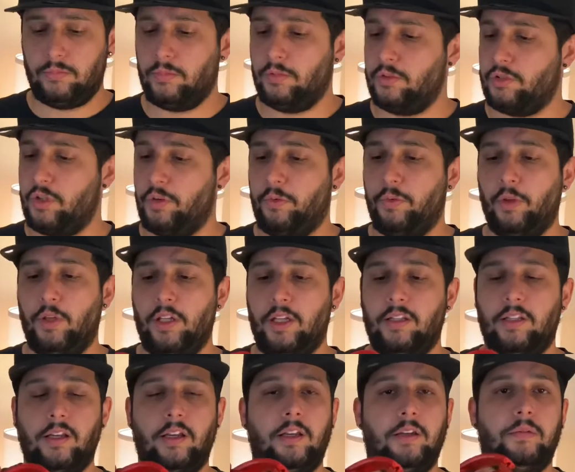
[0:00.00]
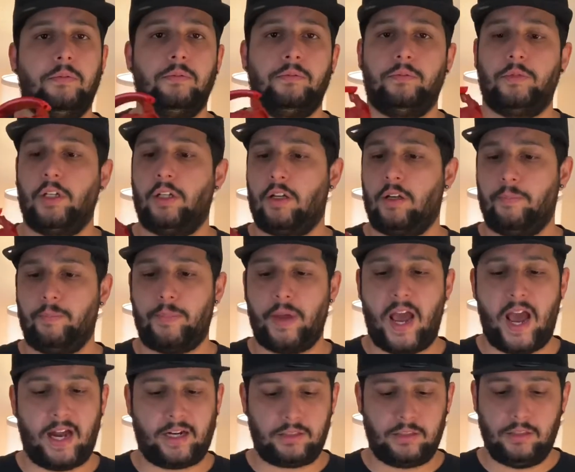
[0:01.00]
Truthfully, they're
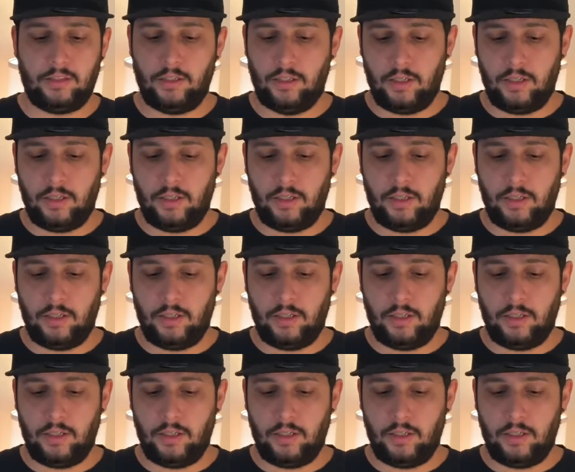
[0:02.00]
compact,